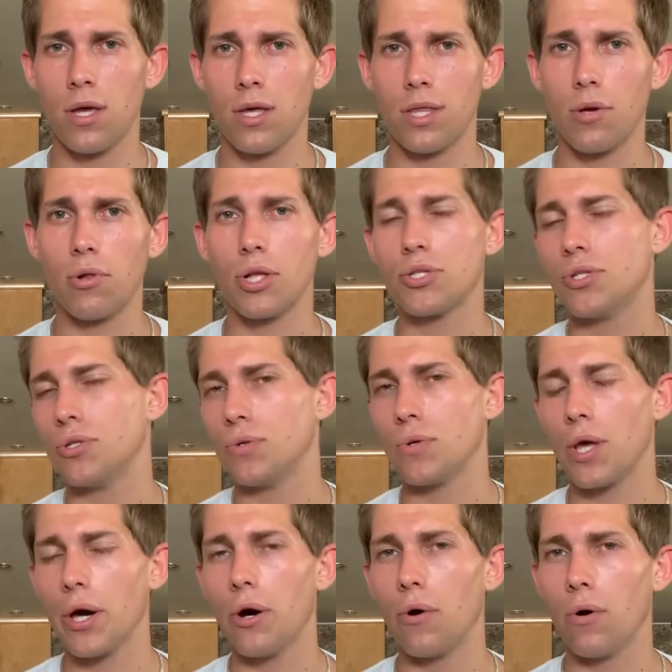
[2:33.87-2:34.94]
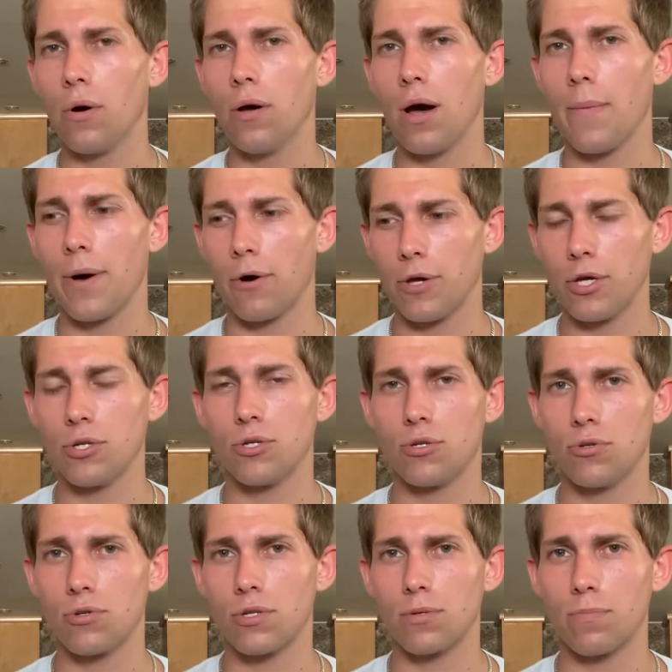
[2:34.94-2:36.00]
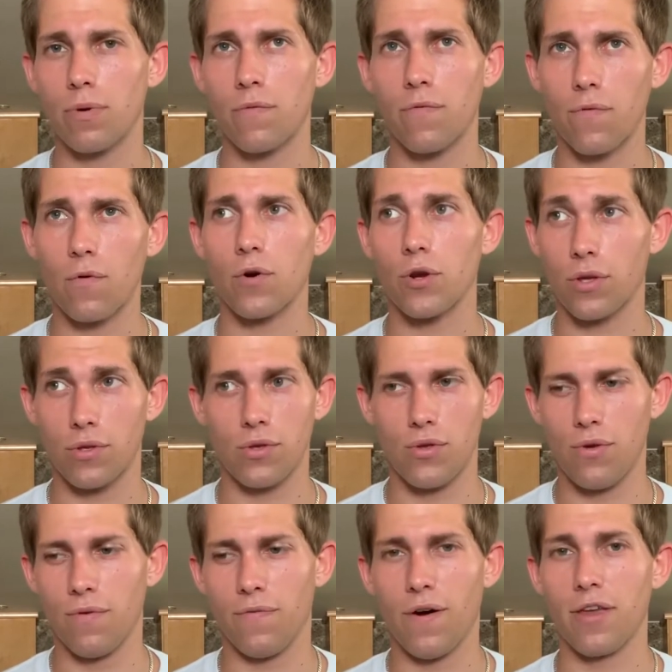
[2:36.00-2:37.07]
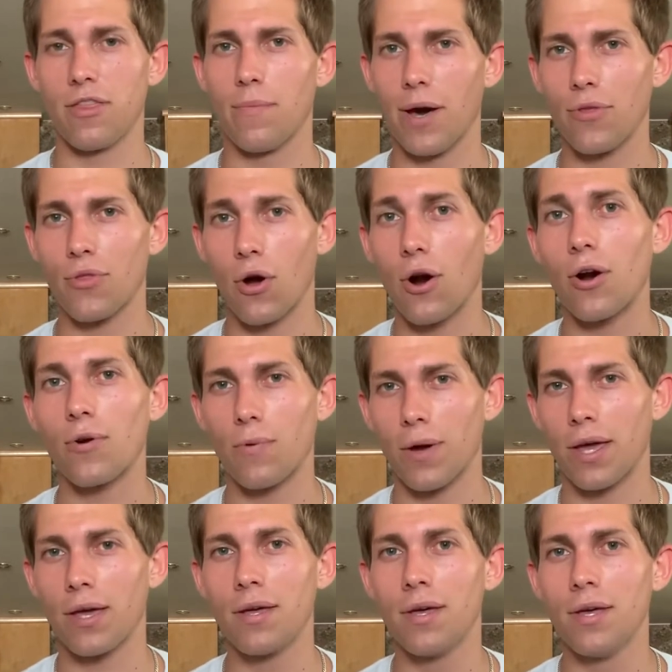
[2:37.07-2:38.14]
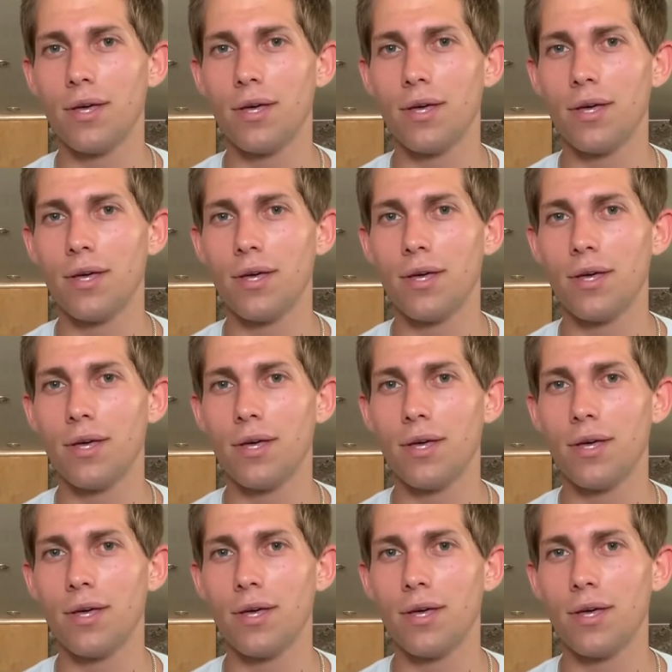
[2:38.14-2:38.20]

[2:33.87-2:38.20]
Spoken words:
They'll let you know about issues before you find them out the hard way.